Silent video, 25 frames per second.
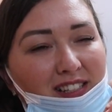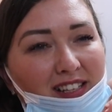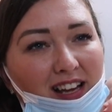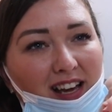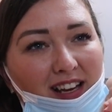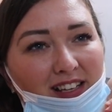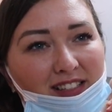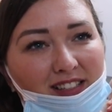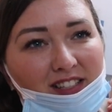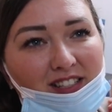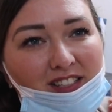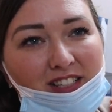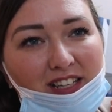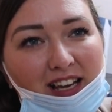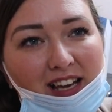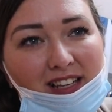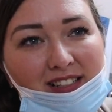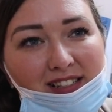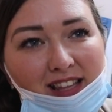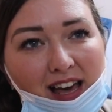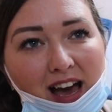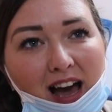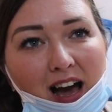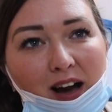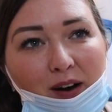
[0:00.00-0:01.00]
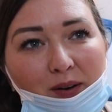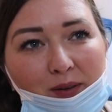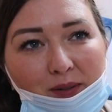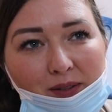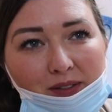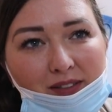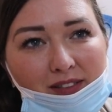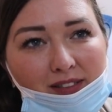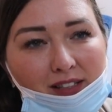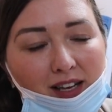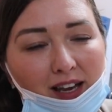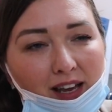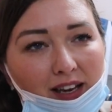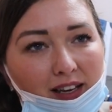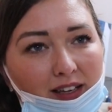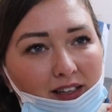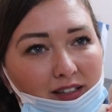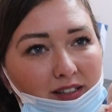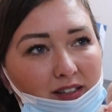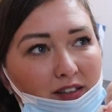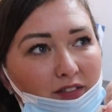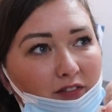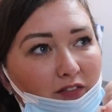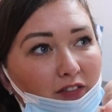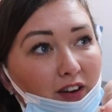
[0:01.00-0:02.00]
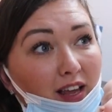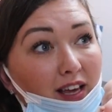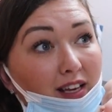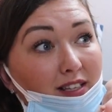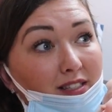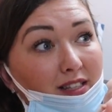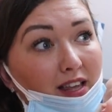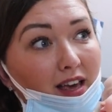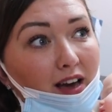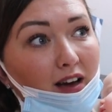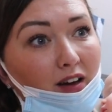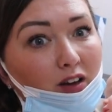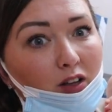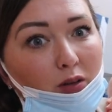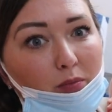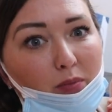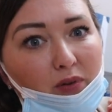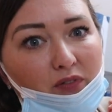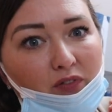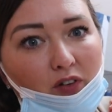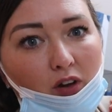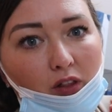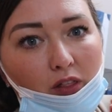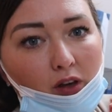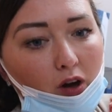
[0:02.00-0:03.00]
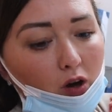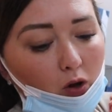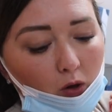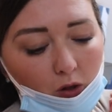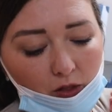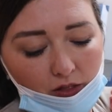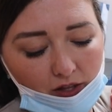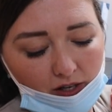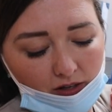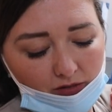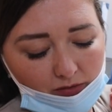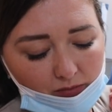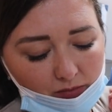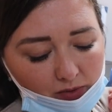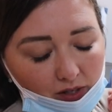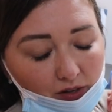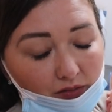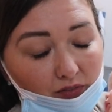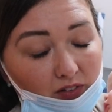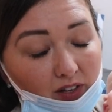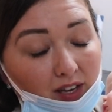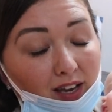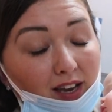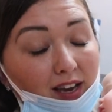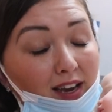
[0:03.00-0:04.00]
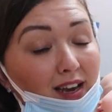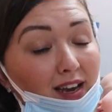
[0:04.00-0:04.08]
And it's nice that she gets that out to like... Yeah. Flex the ankle before the whole thing comes off